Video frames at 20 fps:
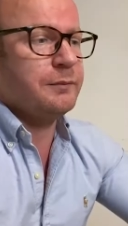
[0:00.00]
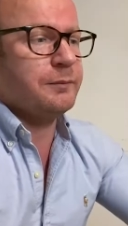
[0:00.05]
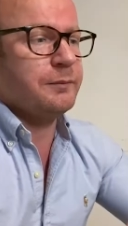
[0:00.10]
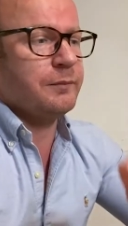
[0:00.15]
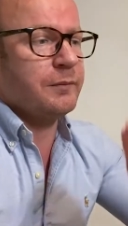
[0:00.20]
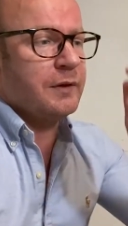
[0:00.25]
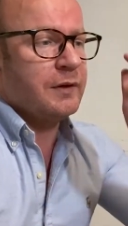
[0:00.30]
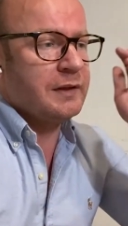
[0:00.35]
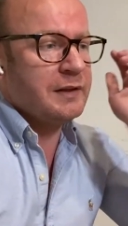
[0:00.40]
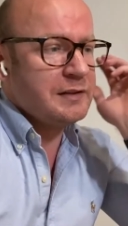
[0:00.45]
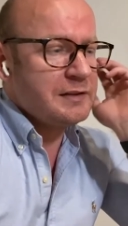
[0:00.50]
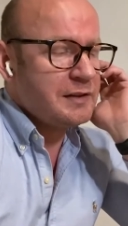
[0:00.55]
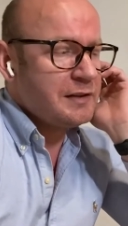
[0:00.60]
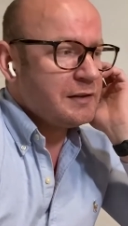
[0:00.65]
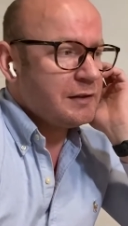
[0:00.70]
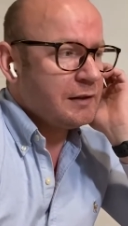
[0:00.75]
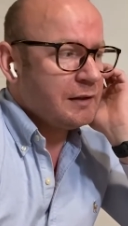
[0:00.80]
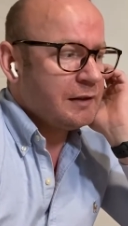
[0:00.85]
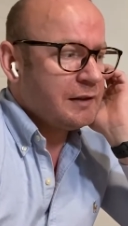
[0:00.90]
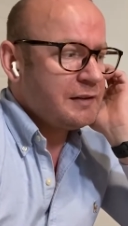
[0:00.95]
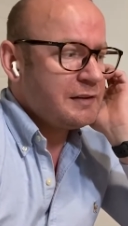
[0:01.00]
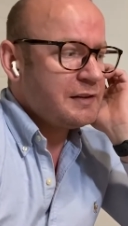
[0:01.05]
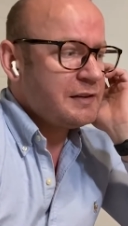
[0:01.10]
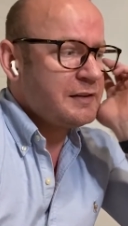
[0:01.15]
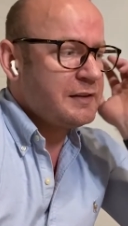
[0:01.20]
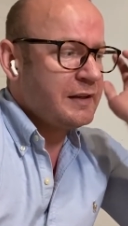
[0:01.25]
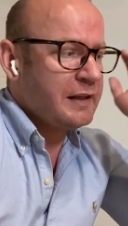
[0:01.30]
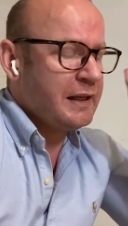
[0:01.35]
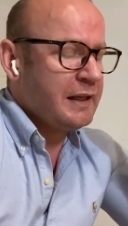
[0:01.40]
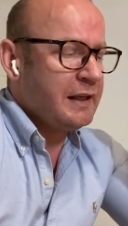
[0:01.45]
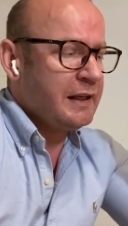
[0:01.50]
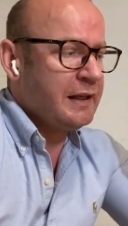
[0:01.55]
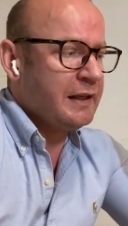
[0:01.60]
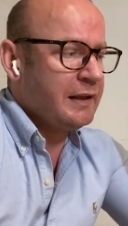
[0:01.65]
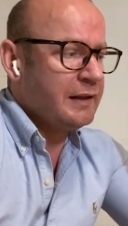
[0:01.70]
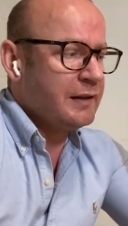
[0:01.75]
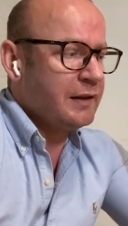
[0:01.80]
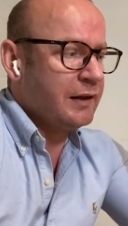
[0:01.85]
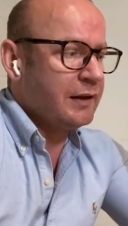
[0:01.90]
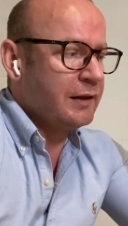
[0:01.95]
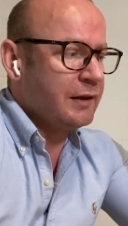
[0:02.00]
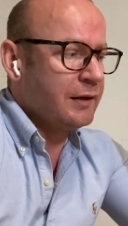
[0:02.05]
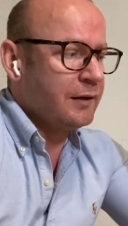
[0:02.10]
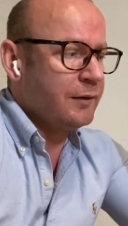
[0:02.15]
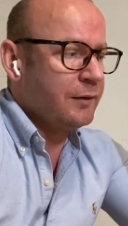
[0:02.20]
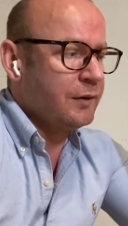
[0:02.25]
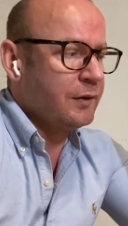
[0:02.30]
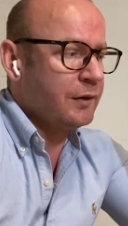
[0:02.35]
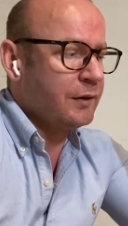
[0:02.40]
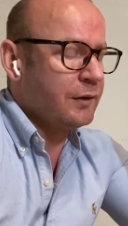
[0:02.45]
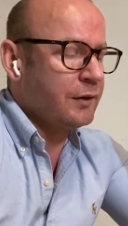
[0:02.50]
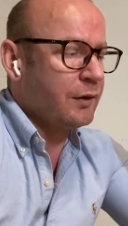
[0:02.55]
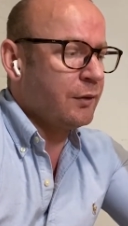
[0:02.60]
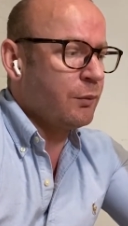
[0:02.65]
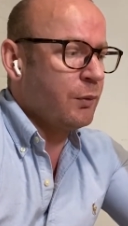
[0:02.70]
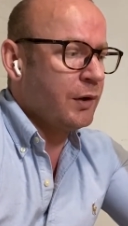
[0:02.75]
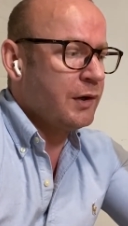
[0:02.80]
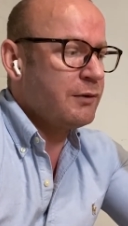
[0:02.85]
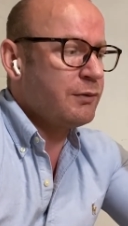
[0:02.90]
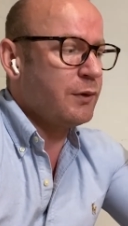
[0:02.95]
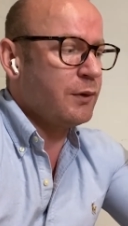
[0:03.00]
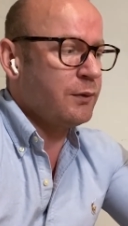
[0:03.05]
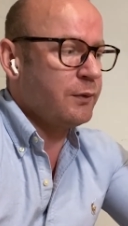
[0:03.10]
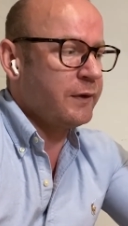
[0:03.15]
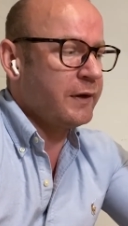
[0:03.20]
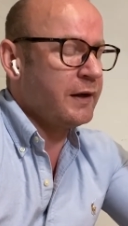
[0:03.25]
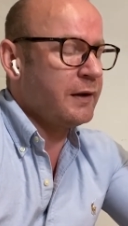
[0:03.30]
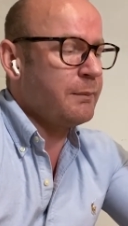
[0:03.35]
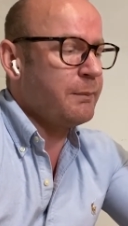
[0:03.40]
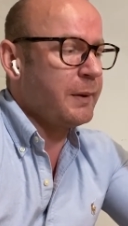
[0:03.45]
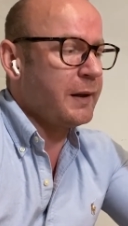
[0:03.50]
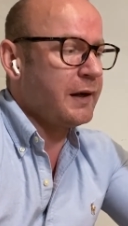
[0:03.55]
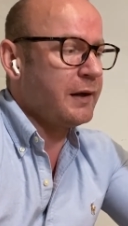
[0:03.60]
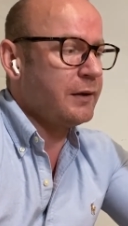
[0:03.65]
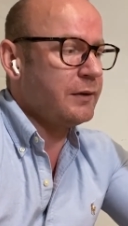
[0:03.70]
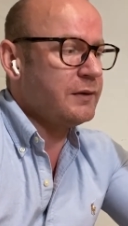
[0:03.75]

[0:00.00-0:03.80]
This is the wonderful thing about